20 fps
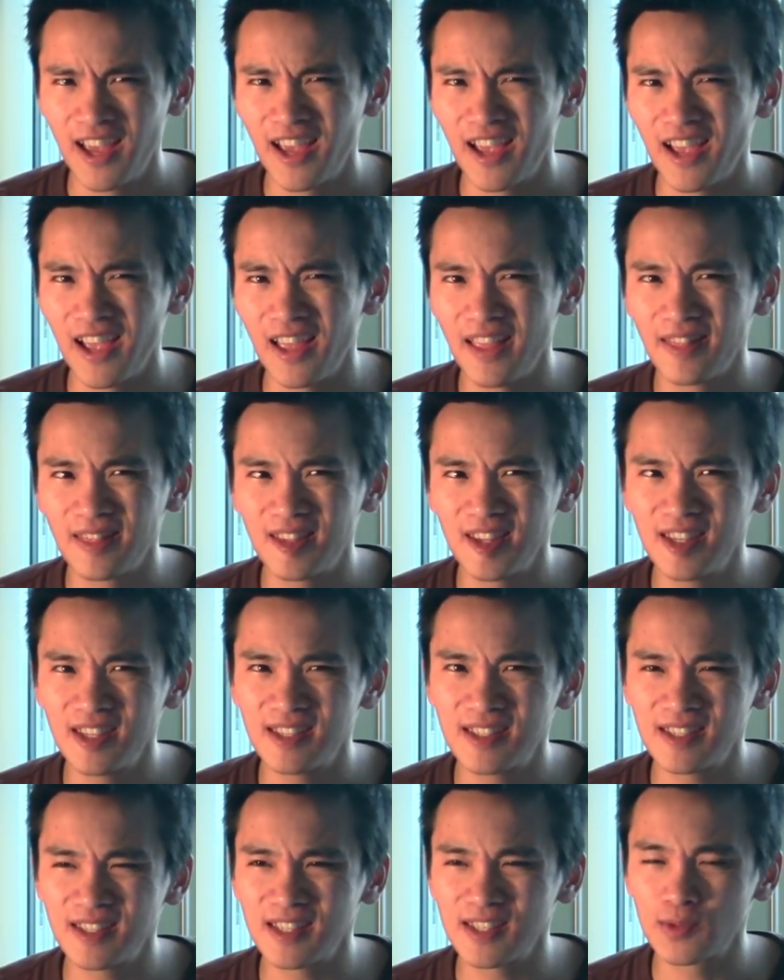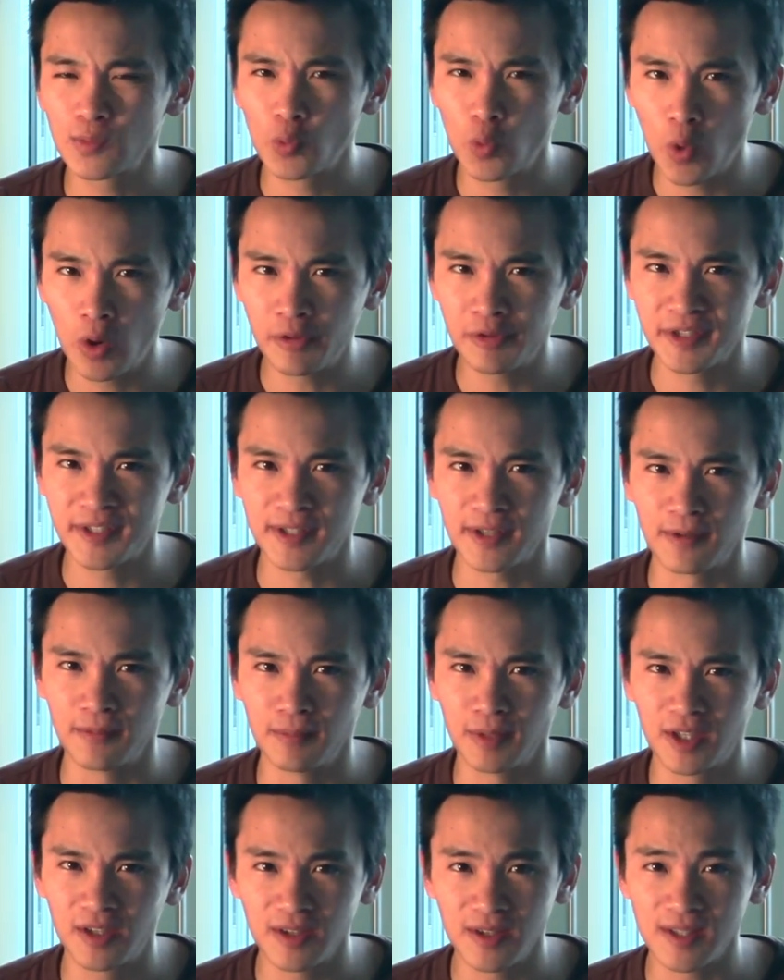And this is worrisome
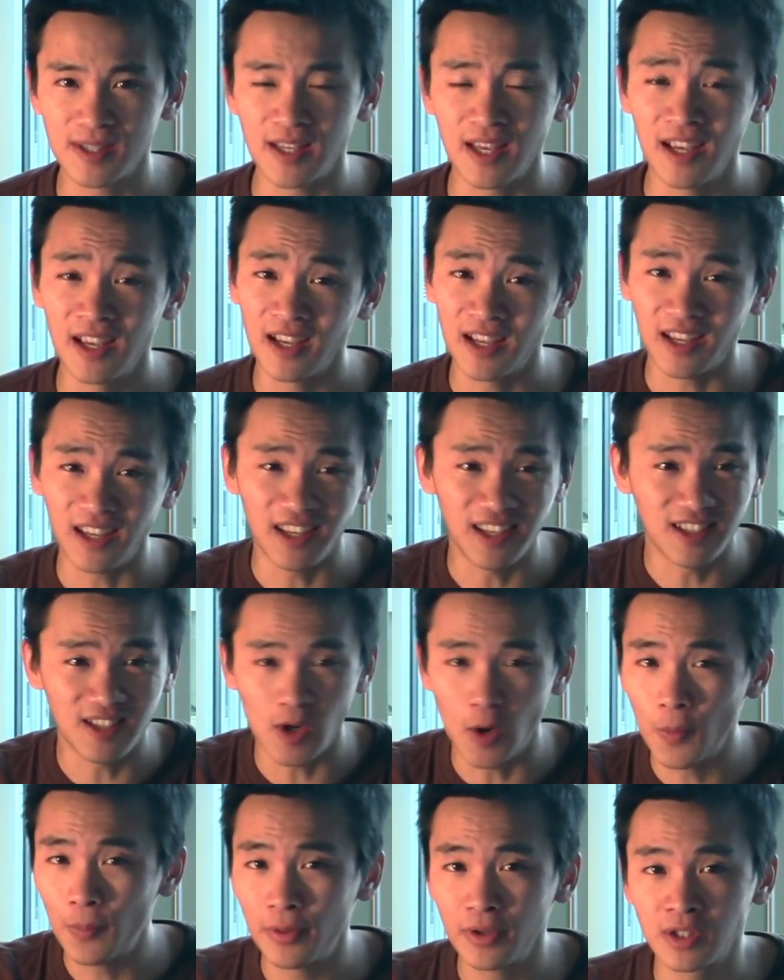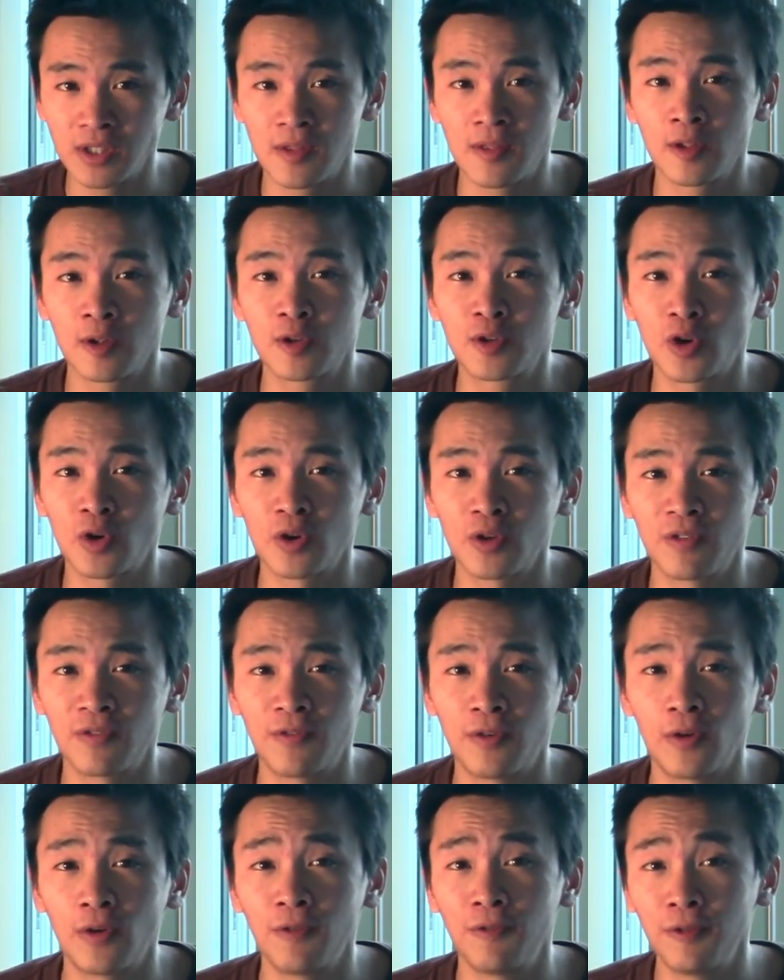because it opens the door
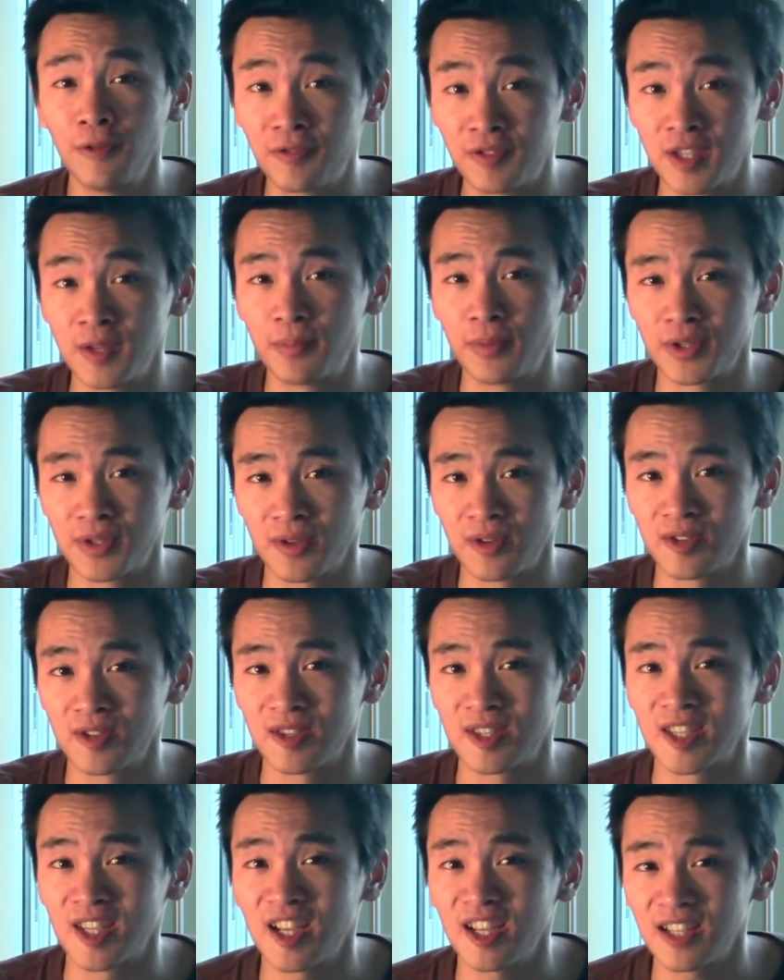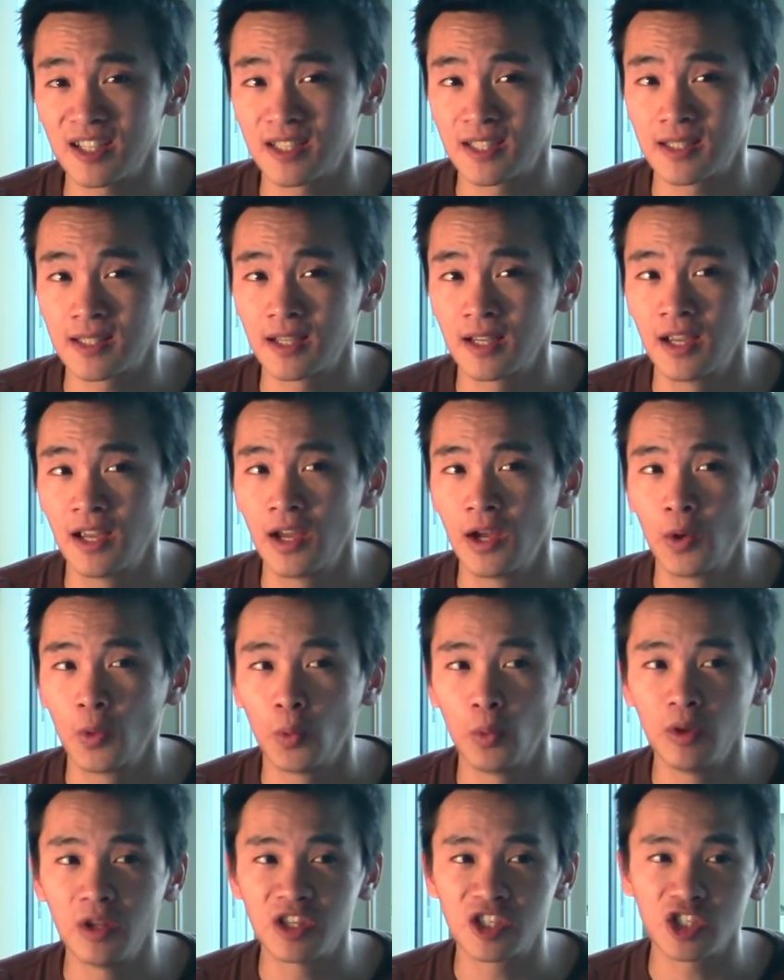for 50% attacks,
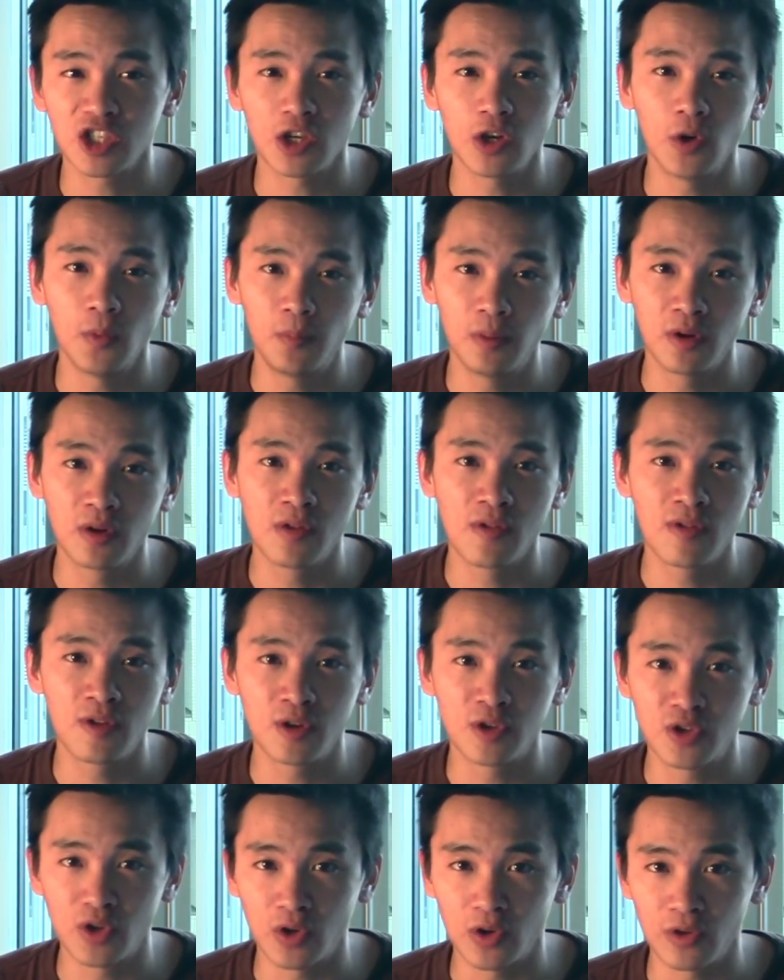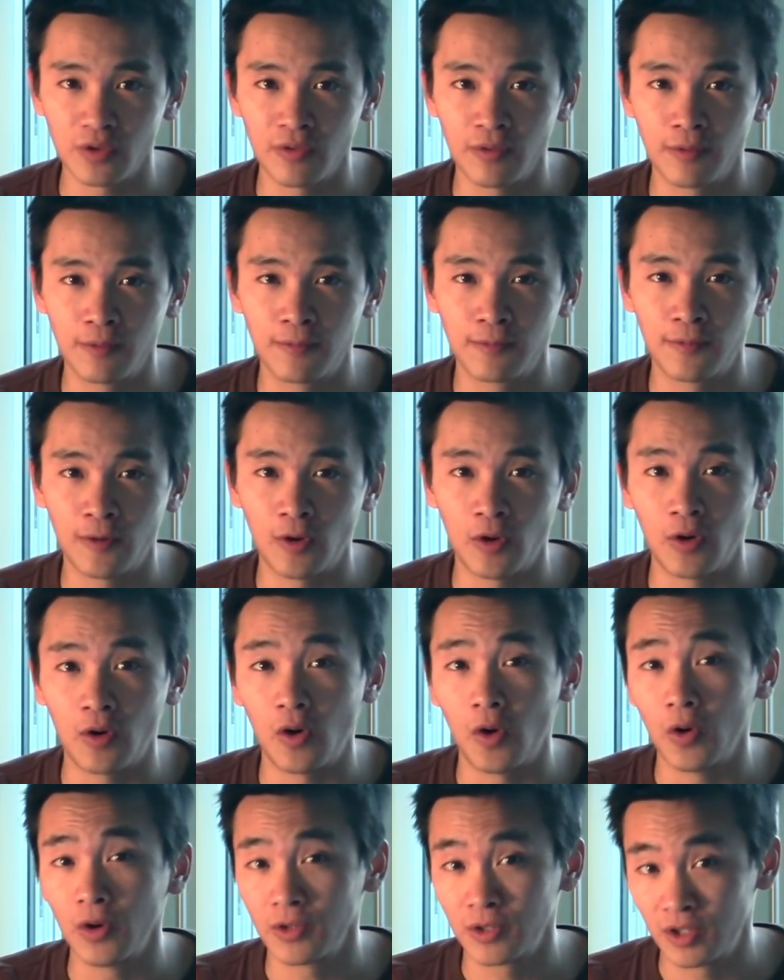which open the door for
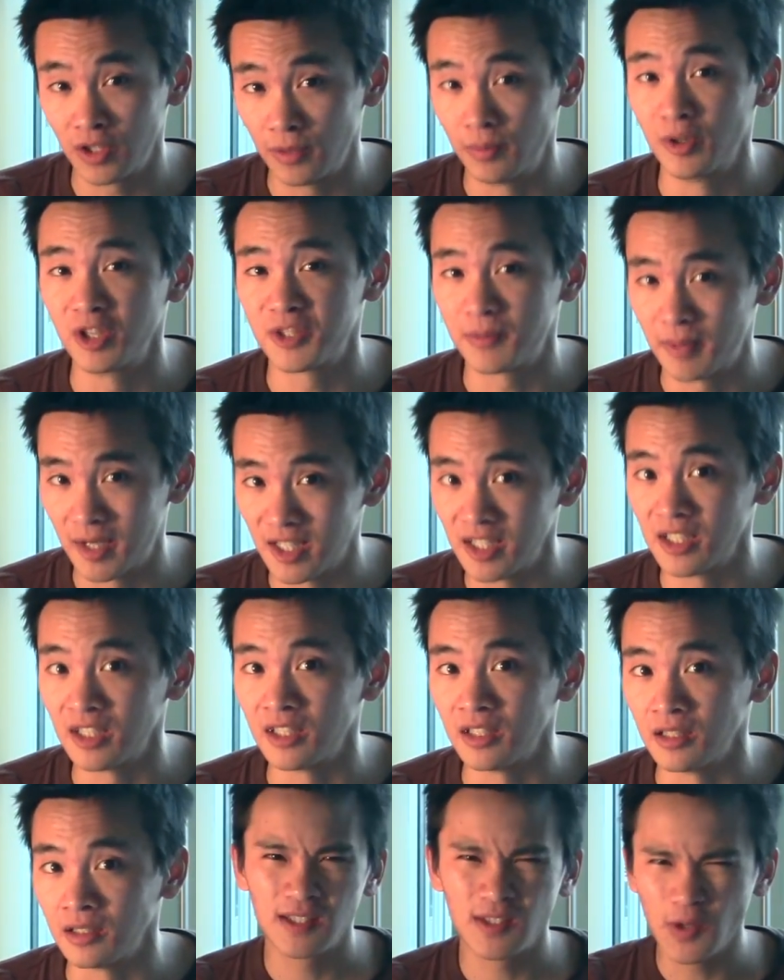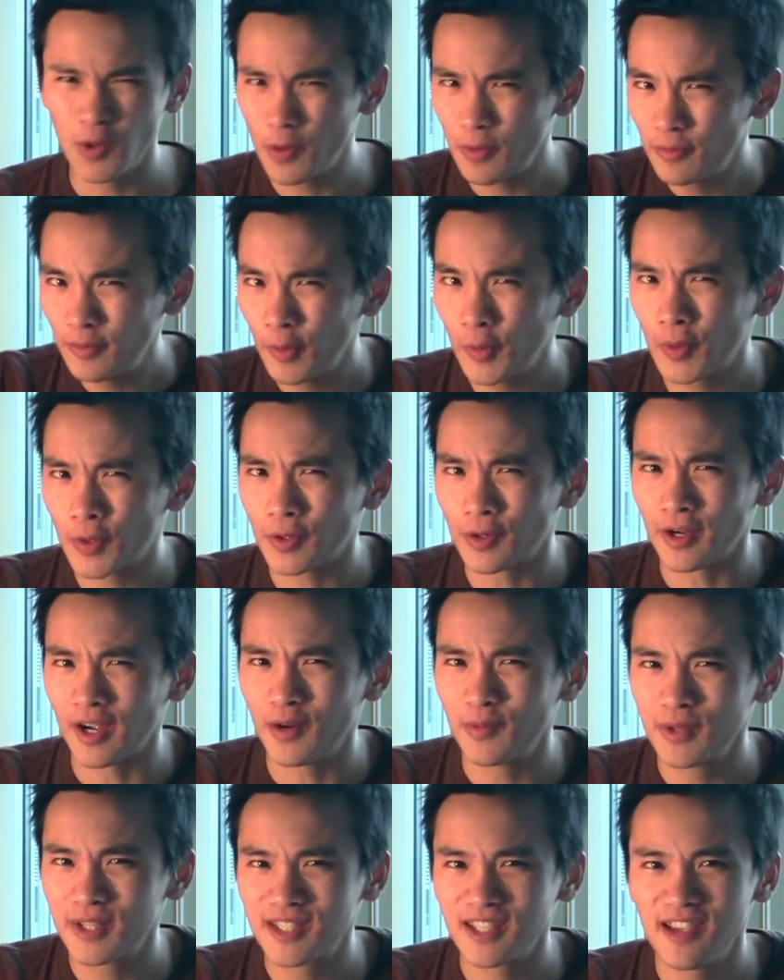double spending. So overall, I
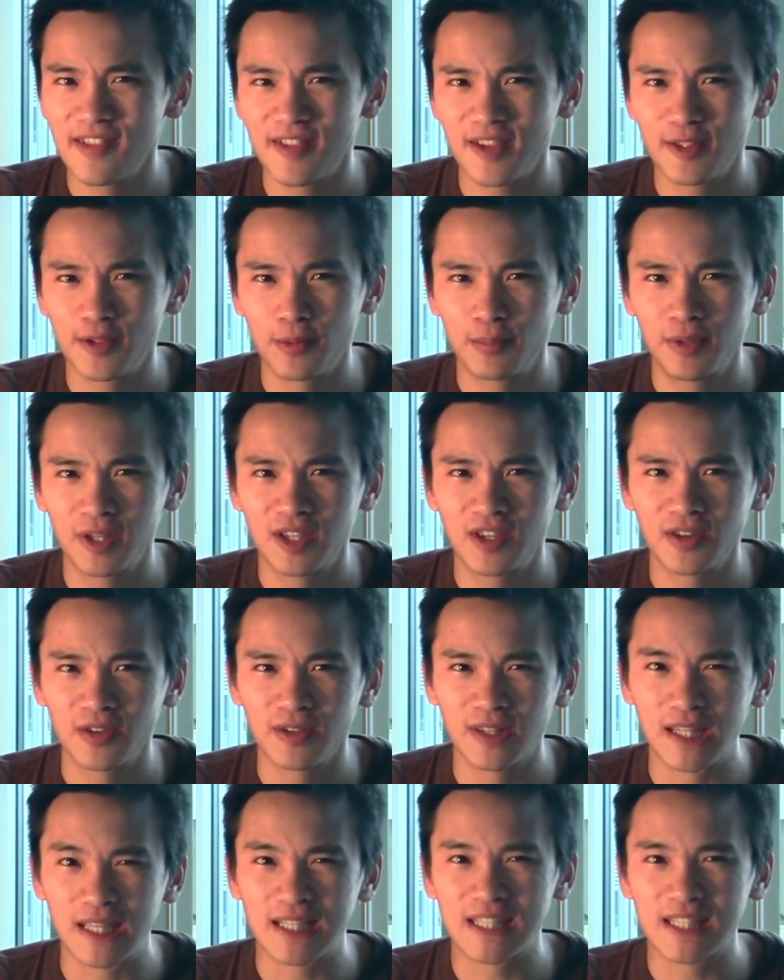would say that the Bitcoin